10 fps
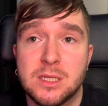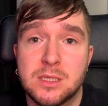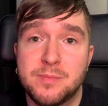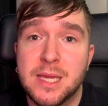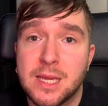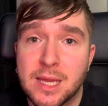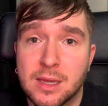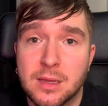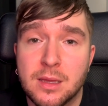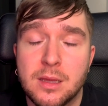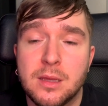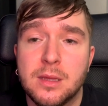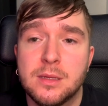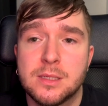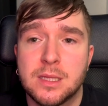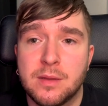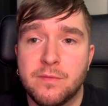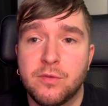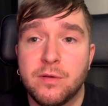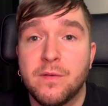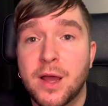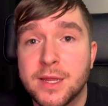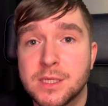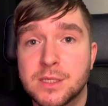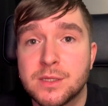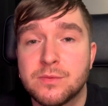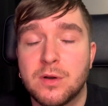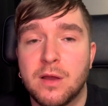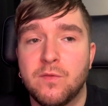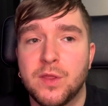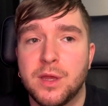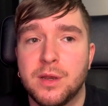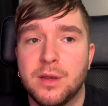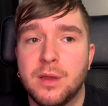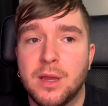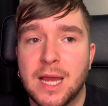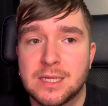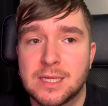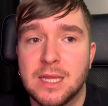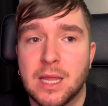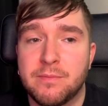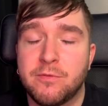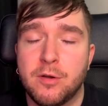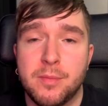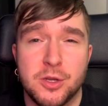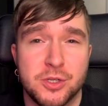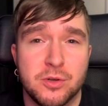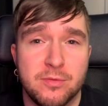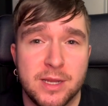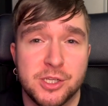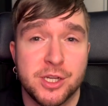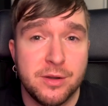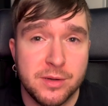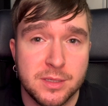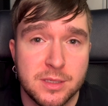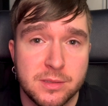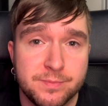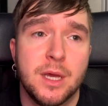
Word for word: speaking to them for advice rather than asking them for emotional reassurance.